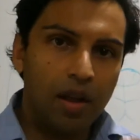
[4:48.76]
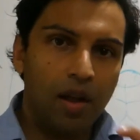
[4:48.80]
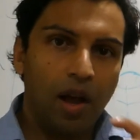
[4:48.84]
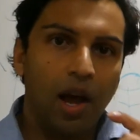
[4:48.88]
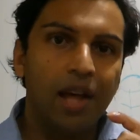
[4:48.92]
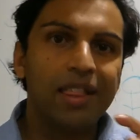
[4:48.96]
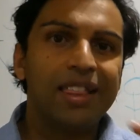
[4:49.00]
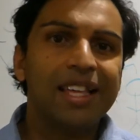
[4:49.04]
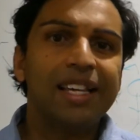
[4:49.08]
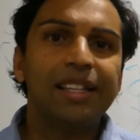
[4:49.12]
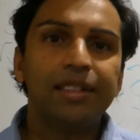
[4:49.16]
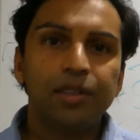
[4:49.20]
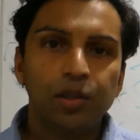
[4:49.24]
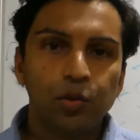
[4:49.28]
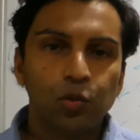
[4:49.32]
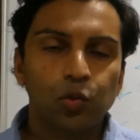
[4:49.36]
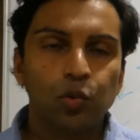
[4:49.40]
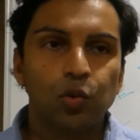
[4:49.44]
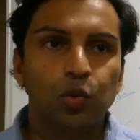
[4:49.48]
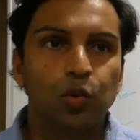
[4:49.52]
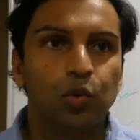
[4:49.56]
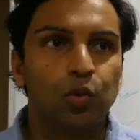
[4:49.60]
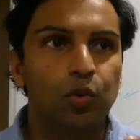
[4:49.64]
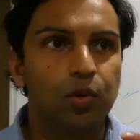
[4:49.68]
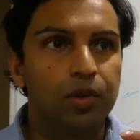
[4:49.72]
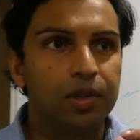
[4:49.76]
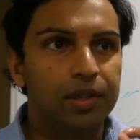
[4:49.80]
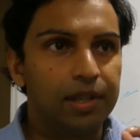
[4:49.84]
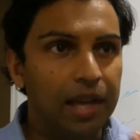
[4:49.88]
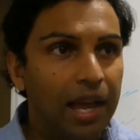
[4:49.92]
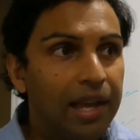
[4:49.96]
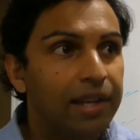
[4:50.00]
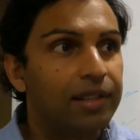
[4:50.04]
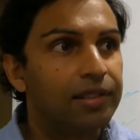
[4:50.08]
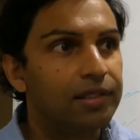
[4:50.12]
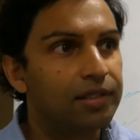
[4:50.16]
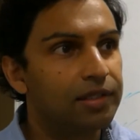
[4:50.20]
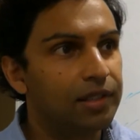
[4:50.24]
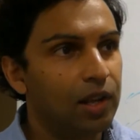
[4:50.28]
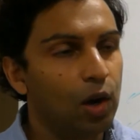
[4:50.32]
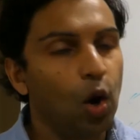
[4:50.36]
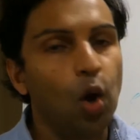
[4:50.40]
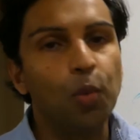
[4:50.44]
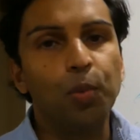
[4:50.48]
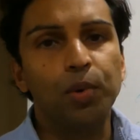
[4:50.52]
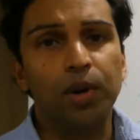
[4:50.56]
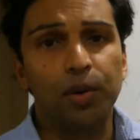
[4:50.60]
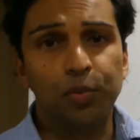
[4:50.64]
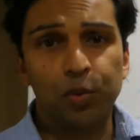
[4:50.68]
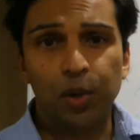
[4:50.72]
I think the gates that
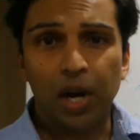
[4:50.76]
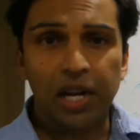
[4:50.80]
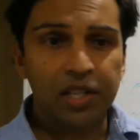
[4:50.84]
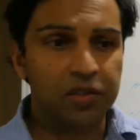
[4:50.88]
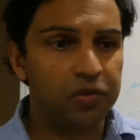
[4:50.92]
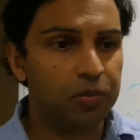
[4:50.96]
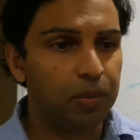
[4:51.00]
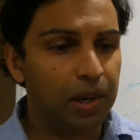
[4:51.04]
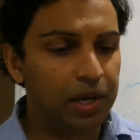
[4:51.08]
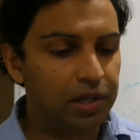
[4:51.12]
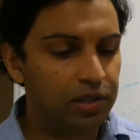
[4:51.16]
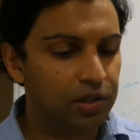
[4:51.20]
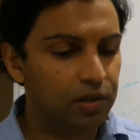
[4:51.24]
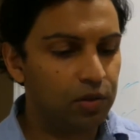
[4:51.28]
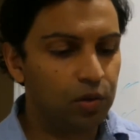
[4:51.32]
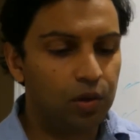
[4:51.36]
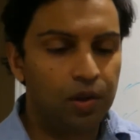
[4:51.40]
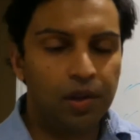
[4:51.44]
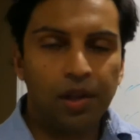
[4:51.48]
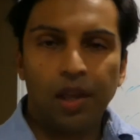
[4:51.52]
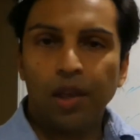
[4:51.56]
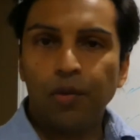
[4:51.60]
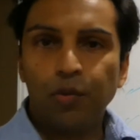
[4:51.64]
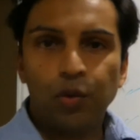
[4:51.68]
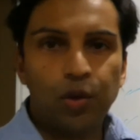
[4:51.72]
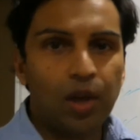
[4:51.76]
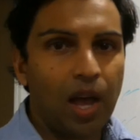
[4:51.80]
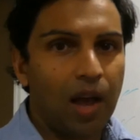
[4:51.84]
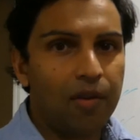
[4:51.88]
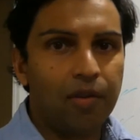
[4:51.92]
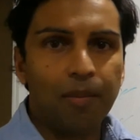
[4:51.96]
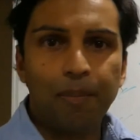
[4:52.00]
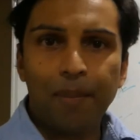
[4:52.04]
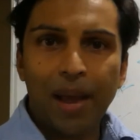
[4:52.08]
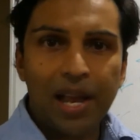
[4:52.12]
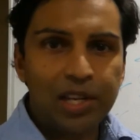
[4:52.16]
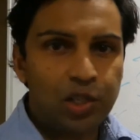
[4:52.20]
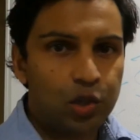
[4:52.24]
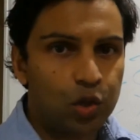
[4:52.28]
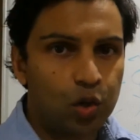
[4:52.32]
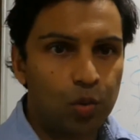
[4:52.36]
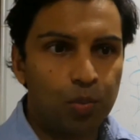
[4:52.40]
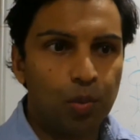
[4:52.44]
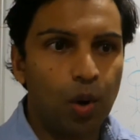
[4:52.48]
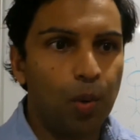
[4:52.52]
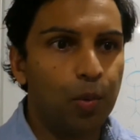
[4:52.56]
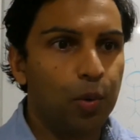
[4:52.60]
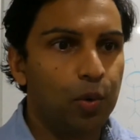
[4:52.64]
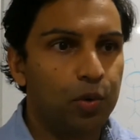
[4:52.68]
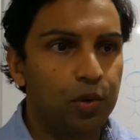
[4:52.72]
open up transformation, if you have a magical
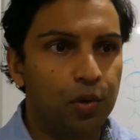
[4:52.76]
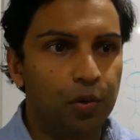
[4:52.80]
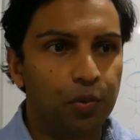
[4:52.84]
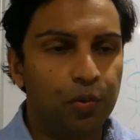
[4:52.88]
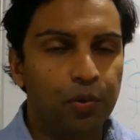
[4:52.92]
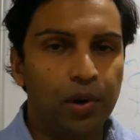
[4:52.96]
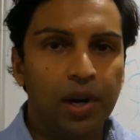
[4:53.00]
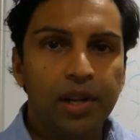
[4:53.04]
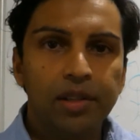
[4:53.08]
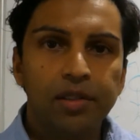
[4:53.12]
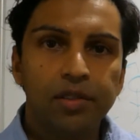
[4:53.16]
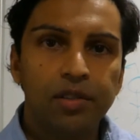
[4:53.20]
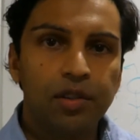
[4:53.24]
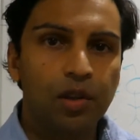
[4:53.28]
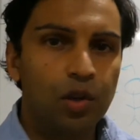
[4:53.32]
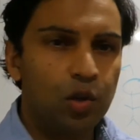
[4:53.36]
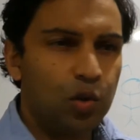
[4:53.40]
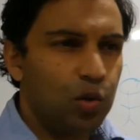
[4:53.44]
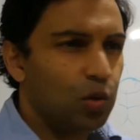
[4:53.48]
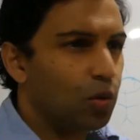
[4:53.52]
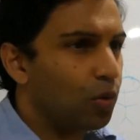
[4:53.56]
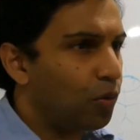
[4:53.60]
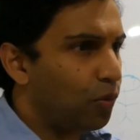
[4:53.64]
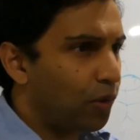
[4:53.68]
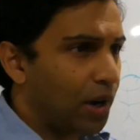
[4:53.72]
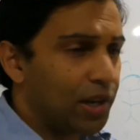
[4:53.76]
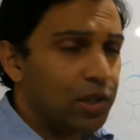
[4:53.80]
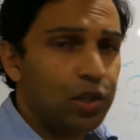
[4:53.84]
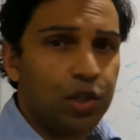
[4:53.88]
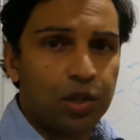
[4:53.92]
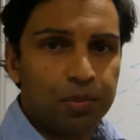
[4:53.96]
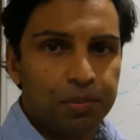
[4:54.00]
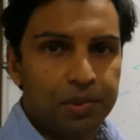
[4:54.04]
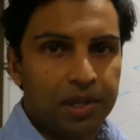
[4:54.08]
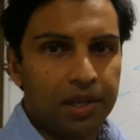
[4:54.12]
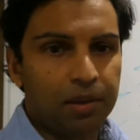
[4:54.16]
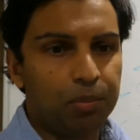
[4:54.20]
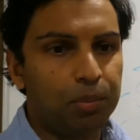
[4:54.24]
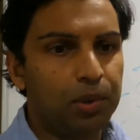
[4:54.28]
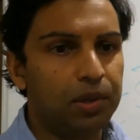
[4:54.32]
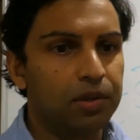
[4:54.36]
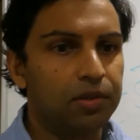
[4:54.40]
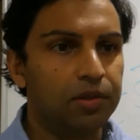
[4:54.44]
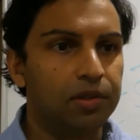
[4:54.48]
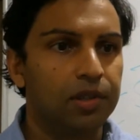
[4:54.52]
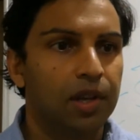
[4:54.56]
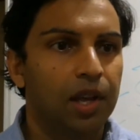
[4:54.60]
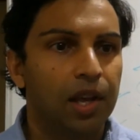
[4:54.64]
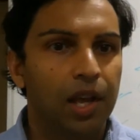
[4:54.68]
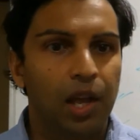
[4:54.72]
moment with your friends, your friendship
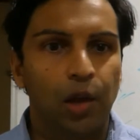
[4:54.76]
deepens.